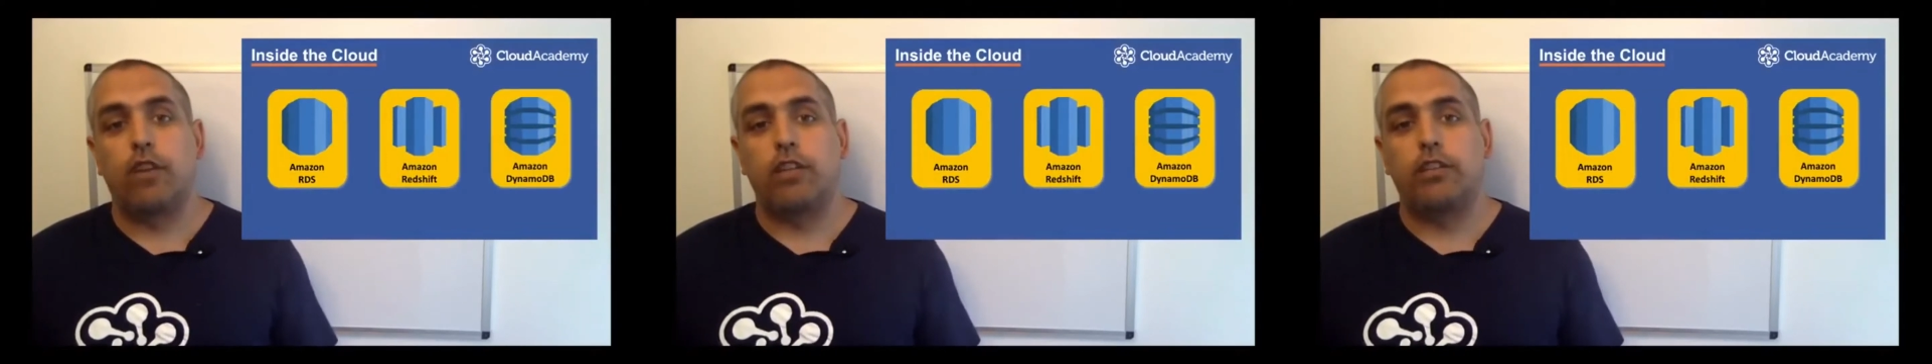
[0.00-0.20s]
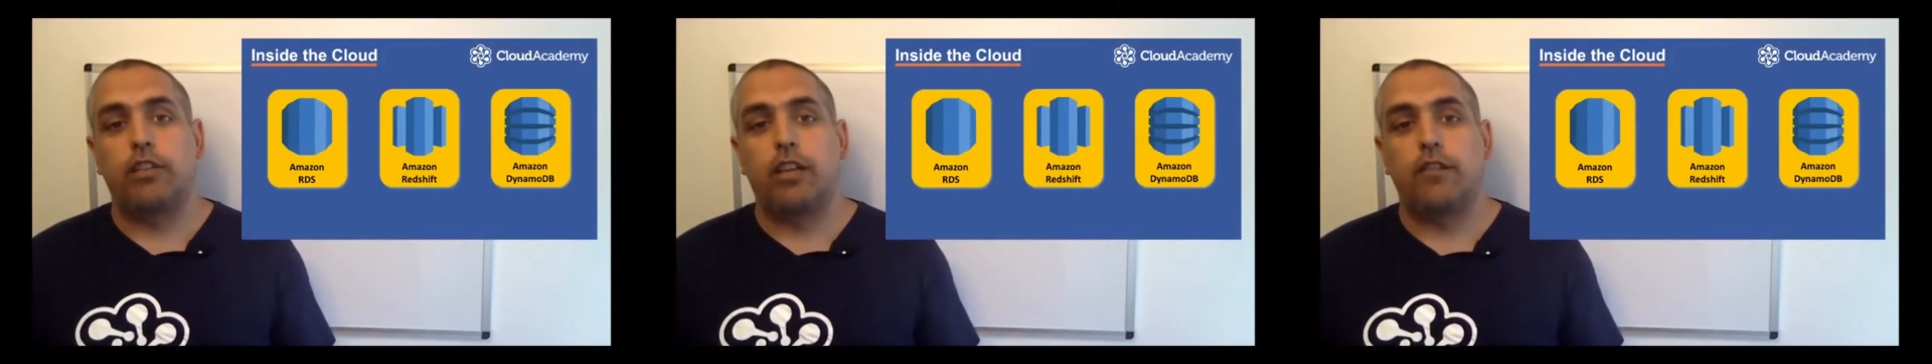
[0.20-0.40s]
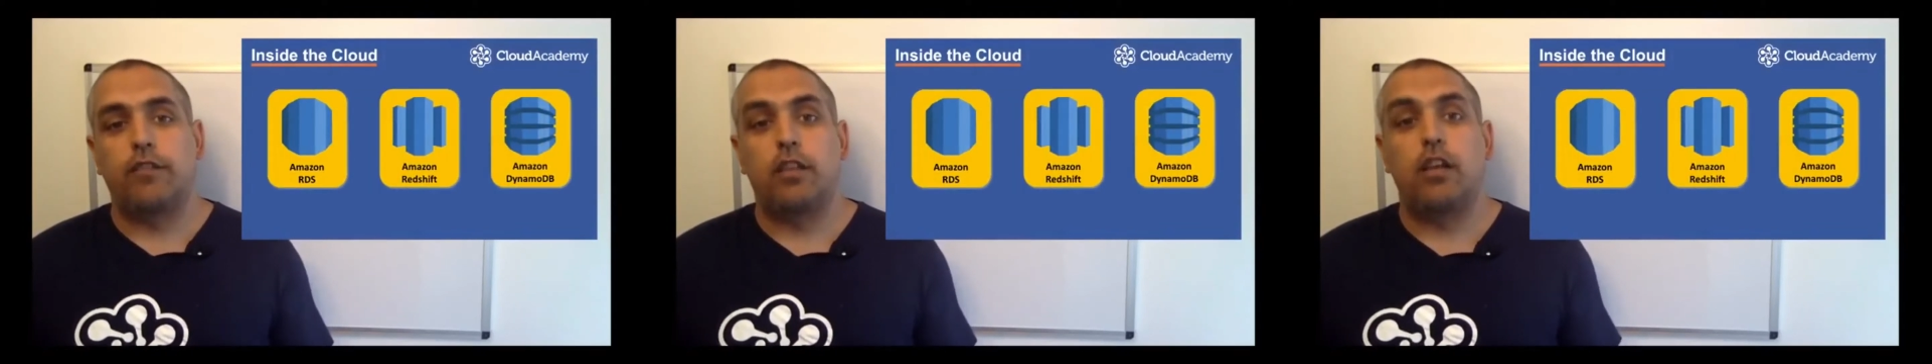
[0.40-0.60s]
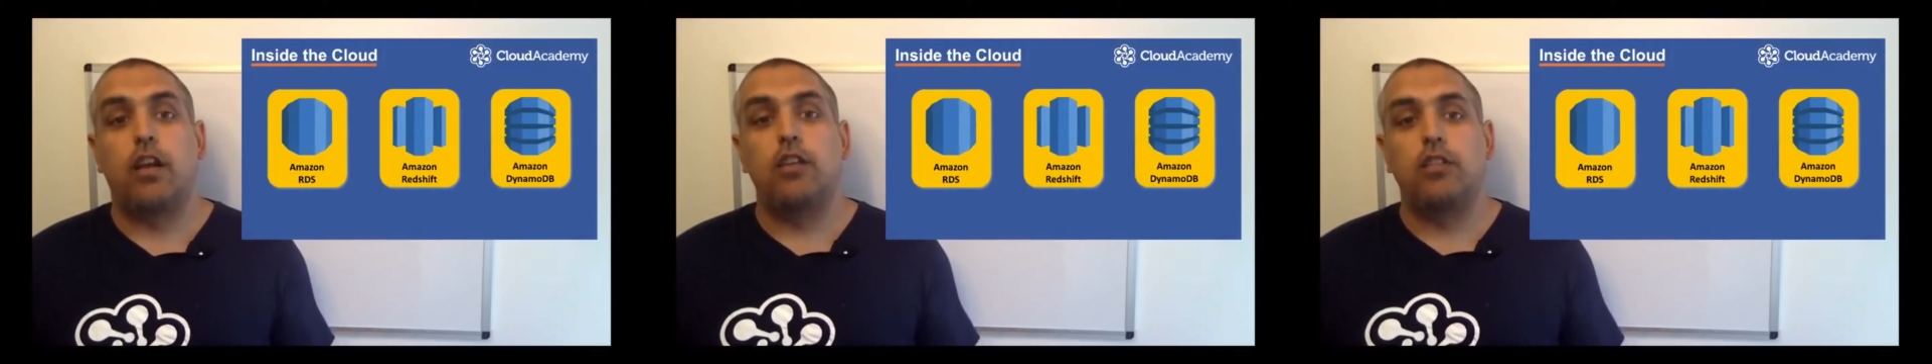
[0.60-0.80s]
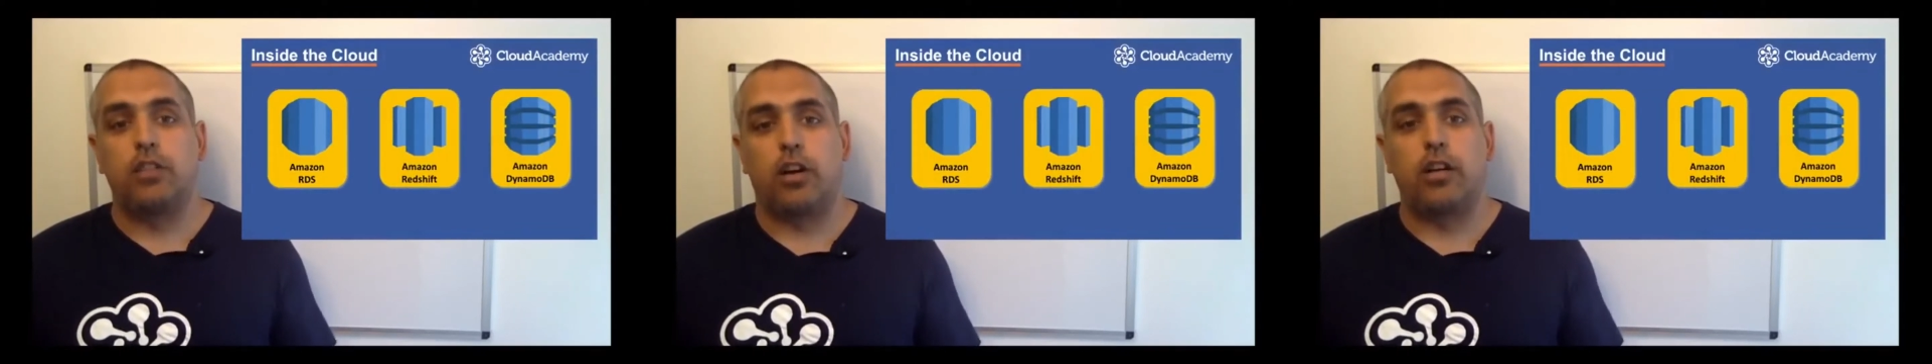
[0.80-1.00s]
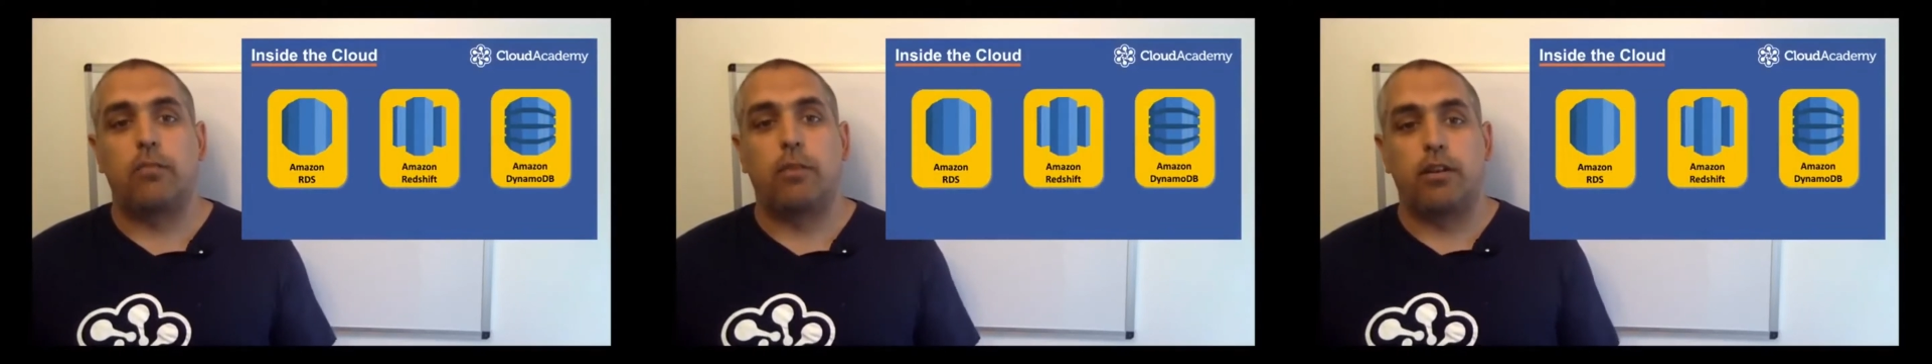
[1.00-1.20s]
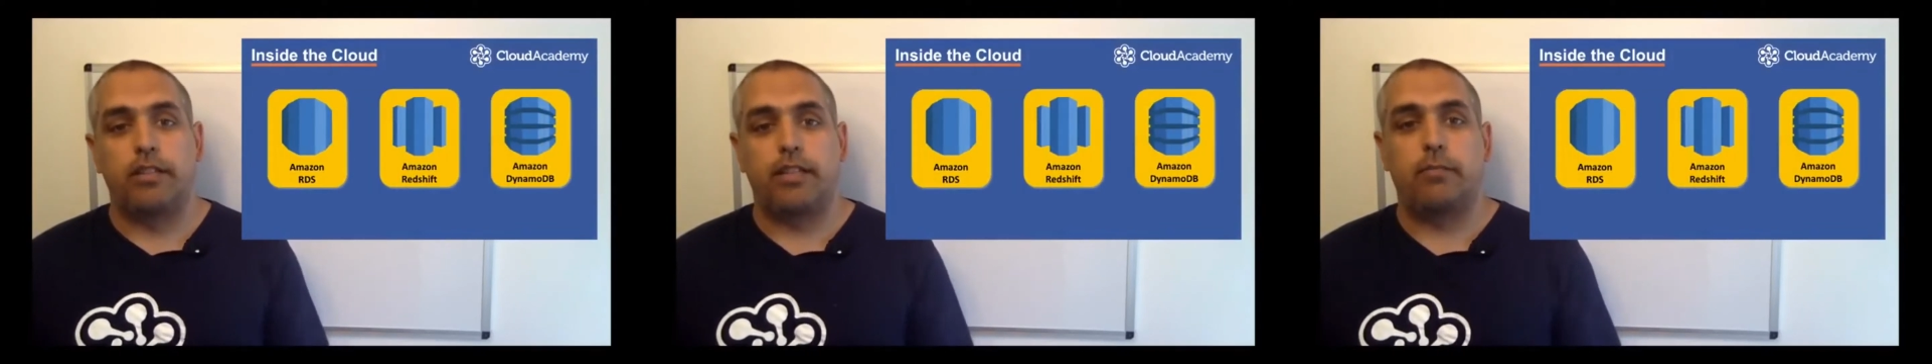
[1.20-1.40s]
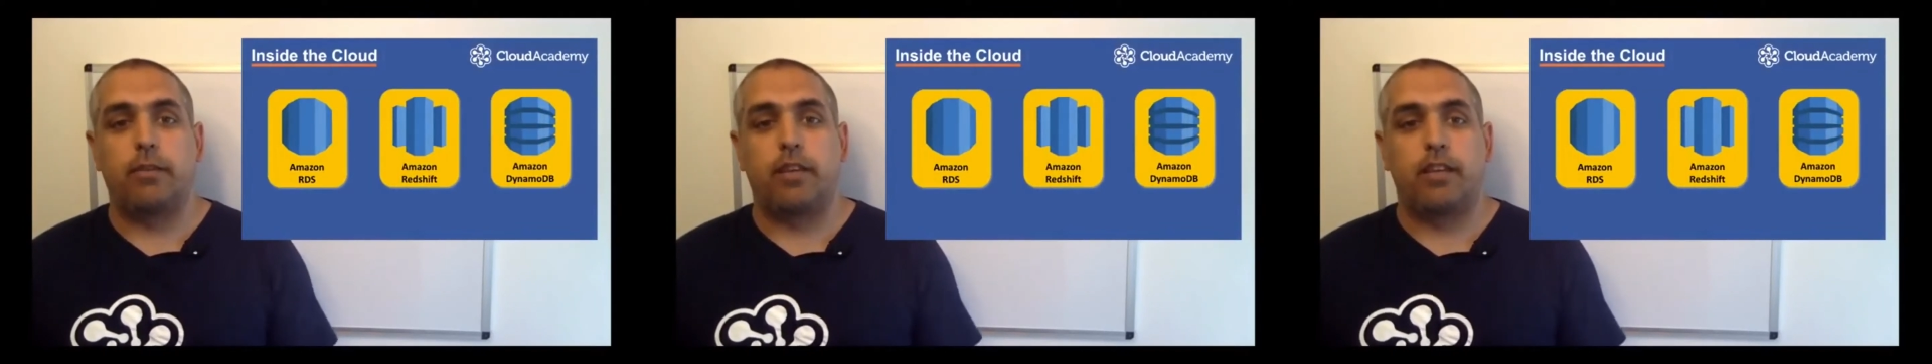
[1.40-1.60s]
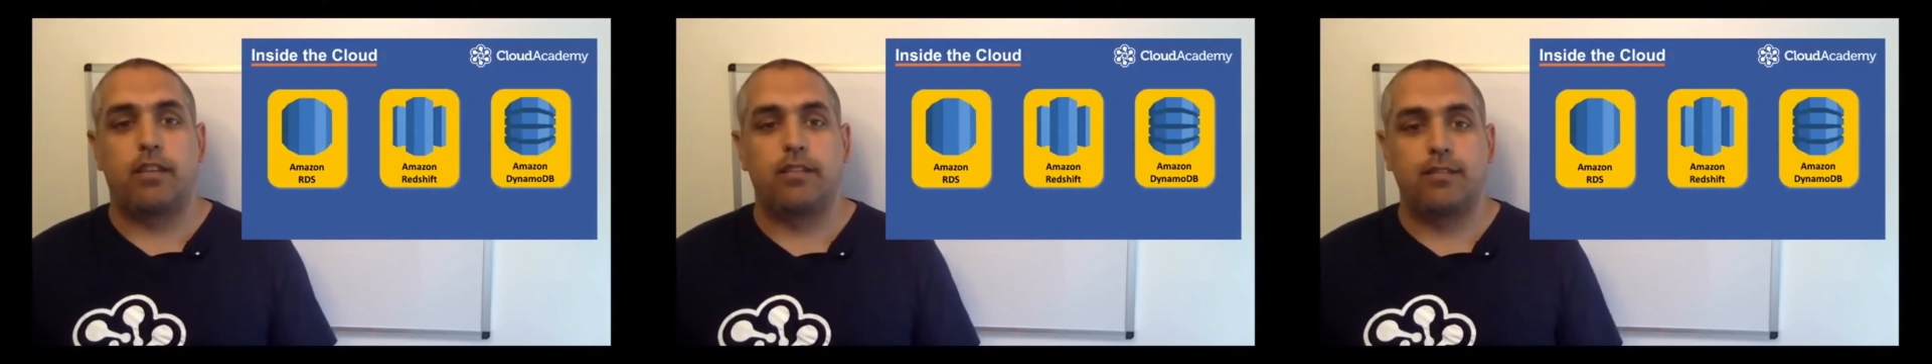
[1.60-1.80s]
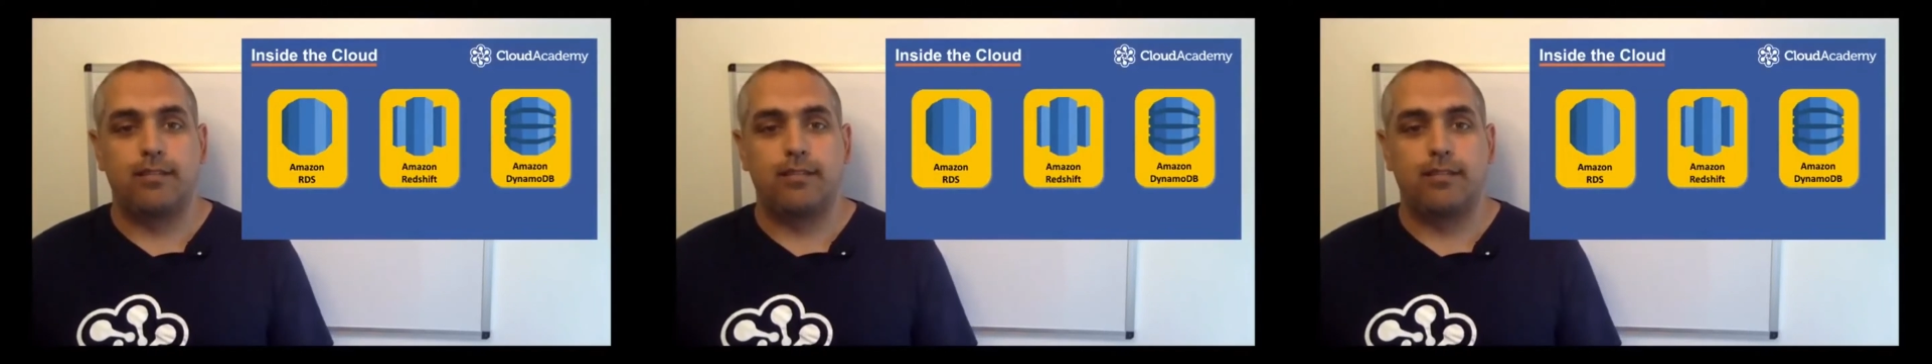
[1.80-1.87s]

Redshift and DynamoDB.